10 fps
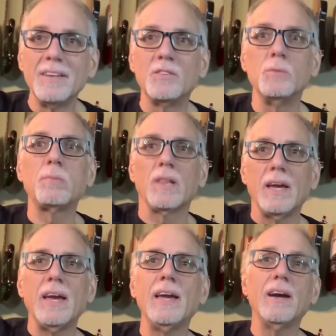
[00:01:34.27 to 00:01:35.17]
to
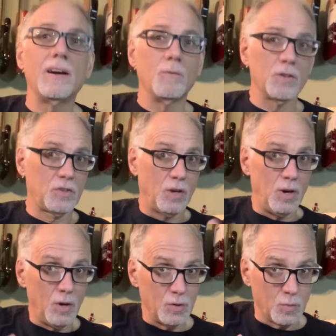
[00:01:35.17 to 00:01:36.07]
play what's
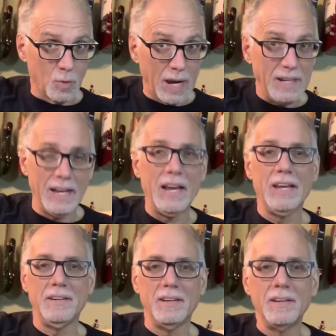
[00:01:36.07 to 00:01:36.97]
called
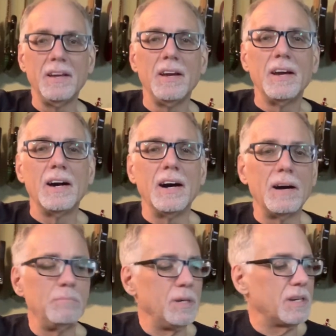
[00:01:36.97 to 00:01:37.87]
right-handed
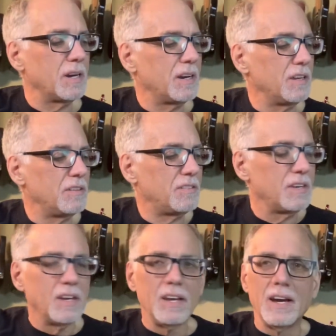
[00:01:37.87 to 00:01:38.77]
because
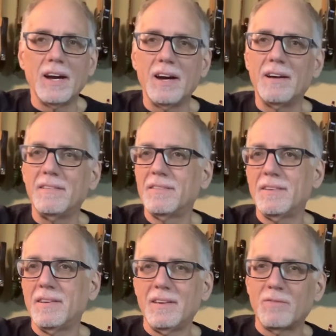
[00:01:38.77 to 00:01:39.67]

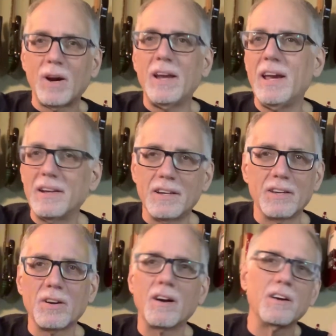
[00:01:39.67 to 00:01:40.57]
your right-handed
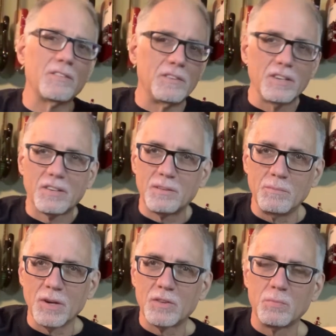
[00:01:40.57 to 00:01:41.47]
guitars are just
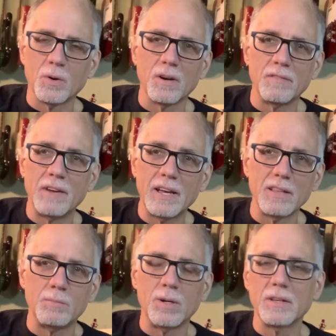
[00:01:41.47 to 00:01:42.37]
much more
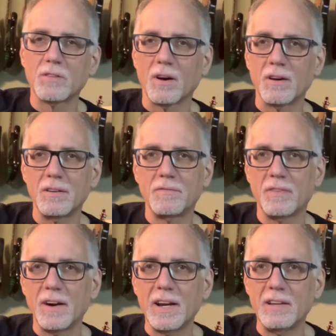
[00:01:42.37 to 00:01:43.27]
available. It's hard to
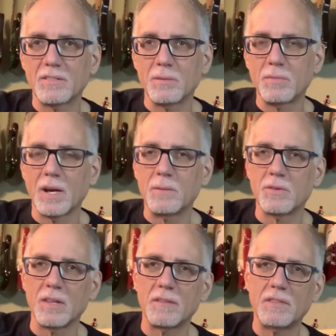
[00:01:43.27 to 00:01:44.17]
find sometimes a
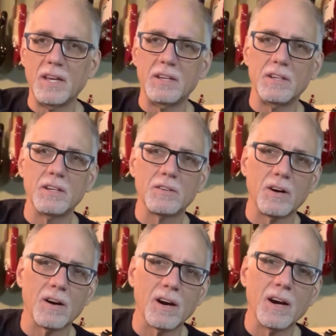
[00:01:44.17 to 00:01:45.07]
left-handed
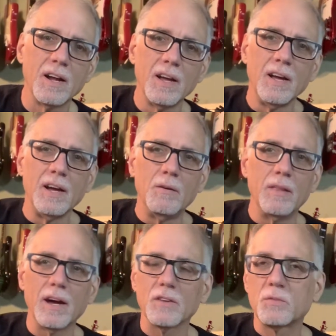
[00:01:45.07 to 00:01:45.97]
guitar
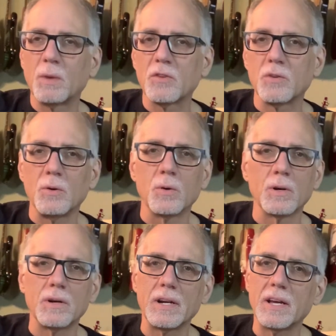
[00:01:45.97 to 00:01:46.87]
without special
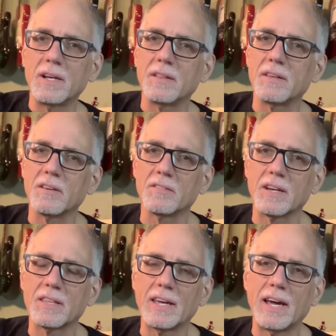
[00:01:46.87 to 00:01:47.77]
ordering it and things
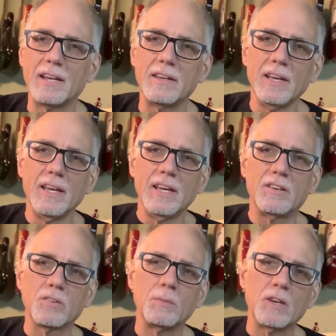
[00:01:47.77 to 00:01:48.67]
like that. And it
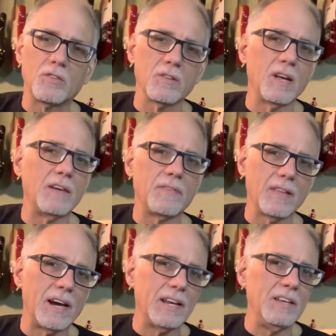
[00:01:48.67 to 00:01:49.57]
just makes your life a
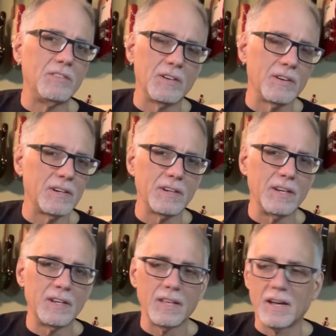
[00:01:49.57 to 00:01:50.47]
lot easier
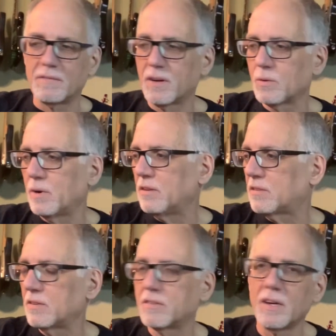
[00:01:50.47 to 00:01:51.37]
in a lot of other ways
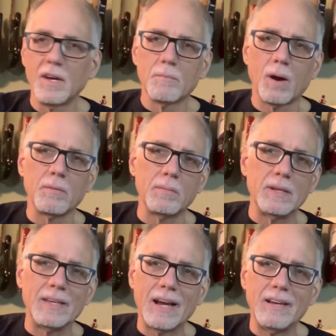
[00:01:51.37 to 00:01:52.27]
because probably
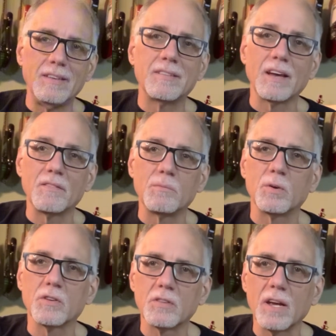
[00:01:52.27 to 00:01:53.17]

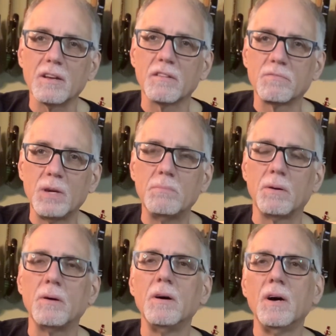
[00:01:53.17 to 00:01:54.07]
97% of
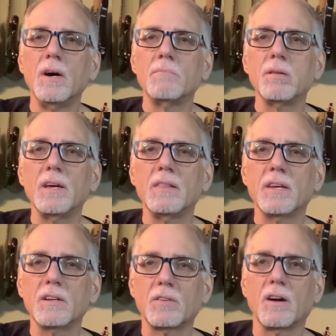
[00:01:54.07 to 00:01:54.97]
people play the
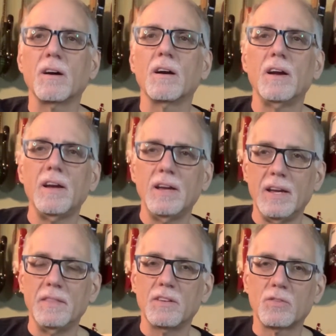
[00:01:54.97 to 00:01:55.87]
guitar
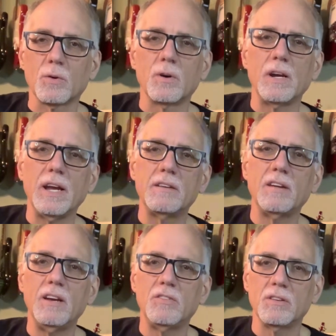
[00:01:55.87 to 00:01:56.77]
in this
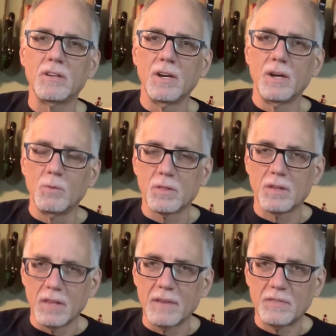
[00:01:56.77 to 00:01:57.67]
orientation with the
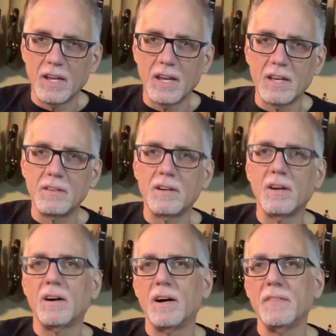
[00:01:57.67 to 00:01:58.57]
left hand
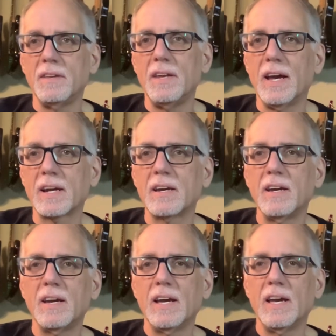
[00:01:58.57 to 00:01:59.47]
on the neck
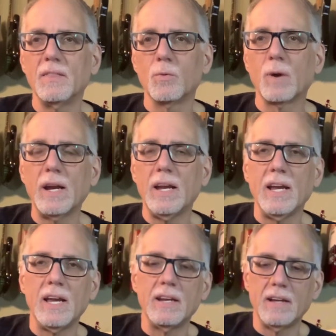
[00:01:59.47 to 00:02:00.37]
and the right
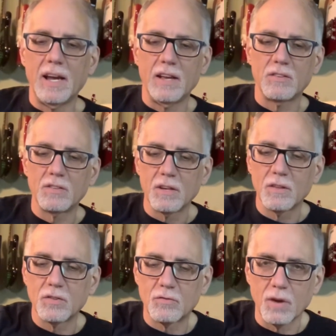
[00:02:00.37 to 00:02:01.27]
hand as the
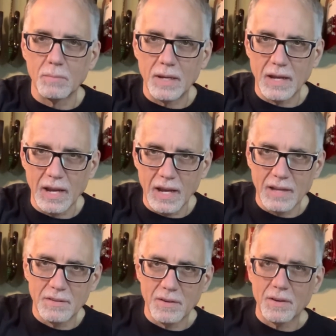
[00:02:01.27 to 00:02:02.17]
strumming
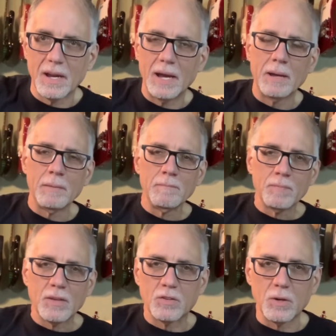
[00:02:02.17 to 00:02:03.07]
hand. Okay,
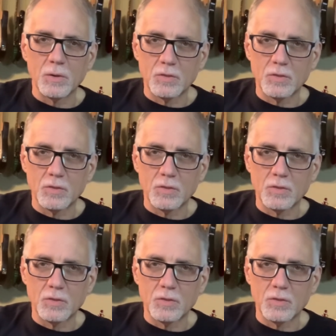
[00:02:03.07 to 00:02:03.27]
so